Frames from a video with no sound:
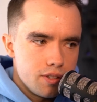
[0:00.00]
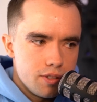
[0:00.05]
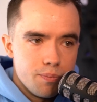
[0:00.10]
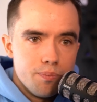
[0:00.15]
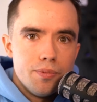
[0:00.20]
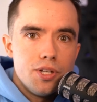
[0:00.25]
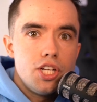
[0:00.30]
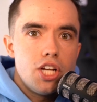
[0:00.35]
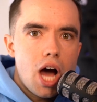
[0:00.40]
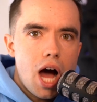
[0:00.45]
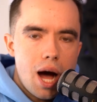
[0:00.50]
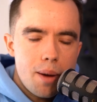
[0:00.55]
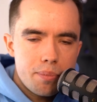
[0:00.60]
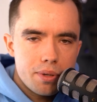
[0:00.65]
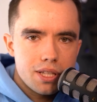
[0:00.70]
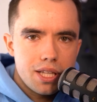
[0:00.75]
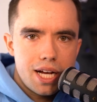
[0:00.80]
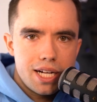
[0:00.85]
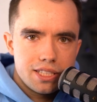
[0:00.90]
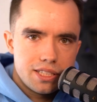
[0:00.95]

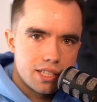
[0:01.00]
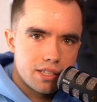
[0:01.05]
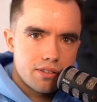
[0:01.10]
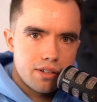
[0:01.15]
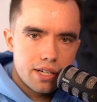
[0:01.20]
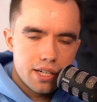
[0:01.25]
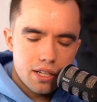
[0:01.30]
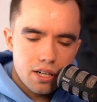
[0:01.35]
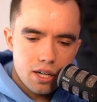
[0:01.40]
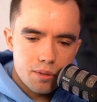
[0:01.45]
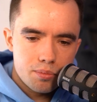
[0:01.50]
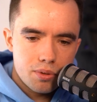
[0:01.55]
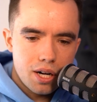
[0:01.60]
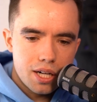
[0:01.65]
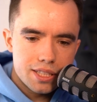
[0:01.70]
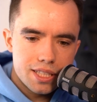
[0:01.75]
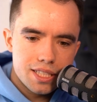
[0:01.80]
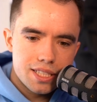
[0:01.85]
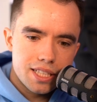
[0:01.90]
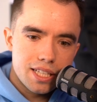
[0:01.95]
monopolize their credit card
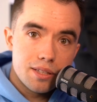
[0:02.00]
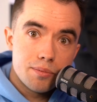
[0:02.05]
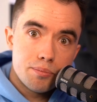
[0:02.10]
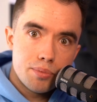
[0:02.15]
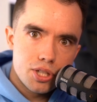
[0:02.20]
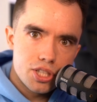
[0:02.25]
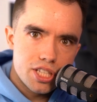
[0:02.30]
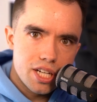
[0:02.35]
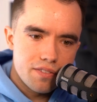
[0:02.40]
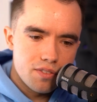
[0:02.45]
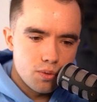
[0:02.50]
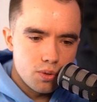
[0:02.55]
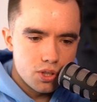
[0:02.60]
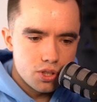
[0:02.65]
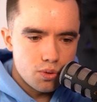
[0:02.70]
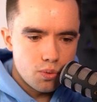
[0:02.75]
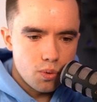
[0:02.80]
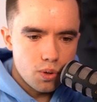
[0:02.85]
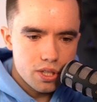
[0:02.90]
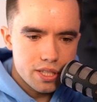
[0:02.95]
processing and then push everyone
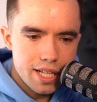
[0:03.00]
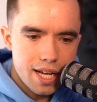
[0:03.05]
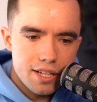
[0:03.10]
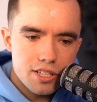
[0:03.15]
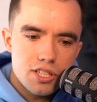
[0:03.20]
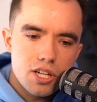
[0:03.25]
towards that.